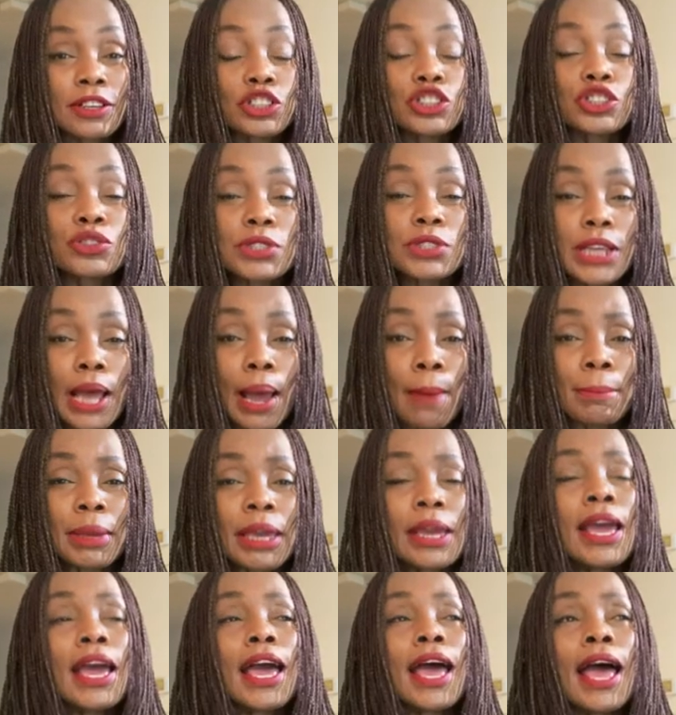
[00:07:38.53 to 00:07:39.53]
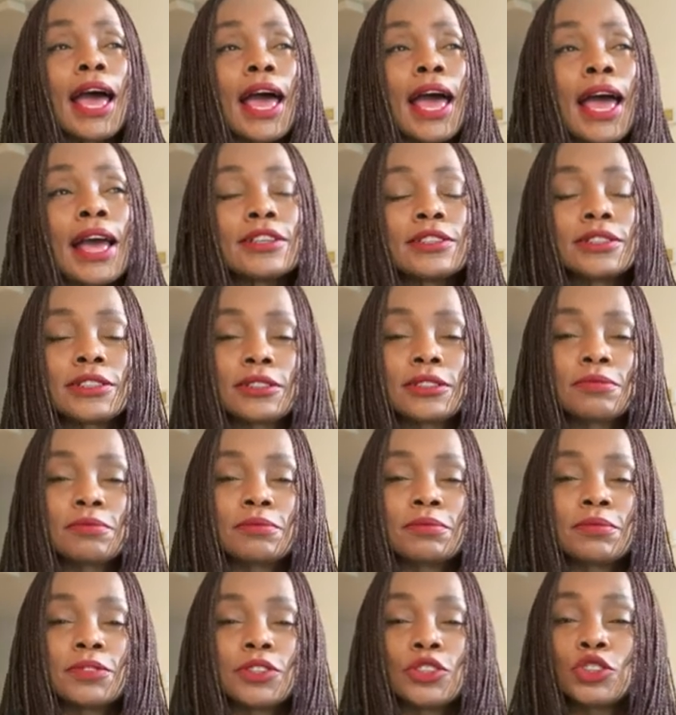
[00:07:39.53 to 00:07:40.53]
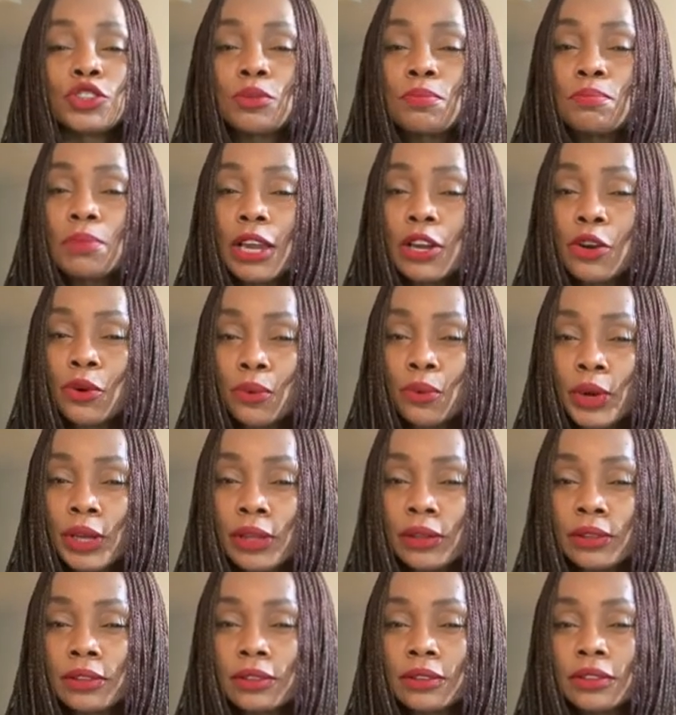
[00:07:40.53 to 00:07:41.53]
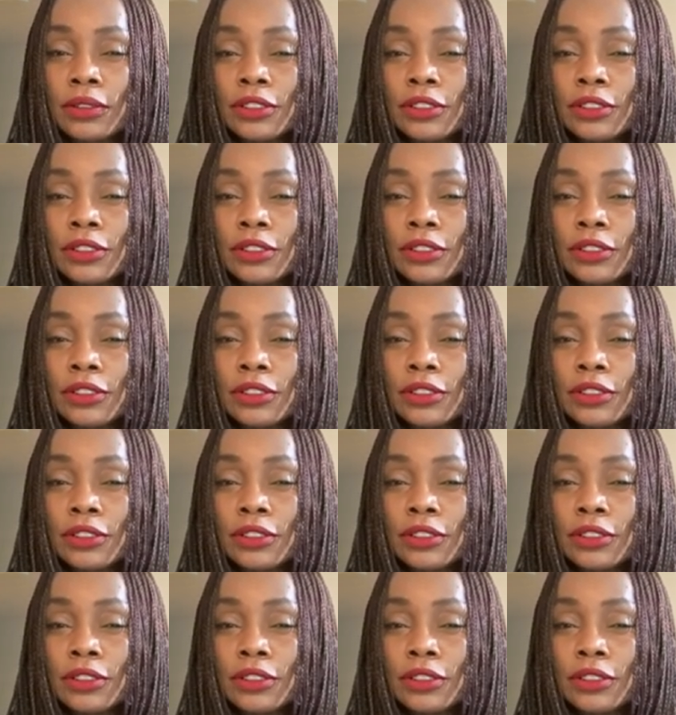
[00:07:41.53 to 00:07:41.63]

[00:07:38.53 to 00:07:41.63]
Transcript: Choose happy. And to make real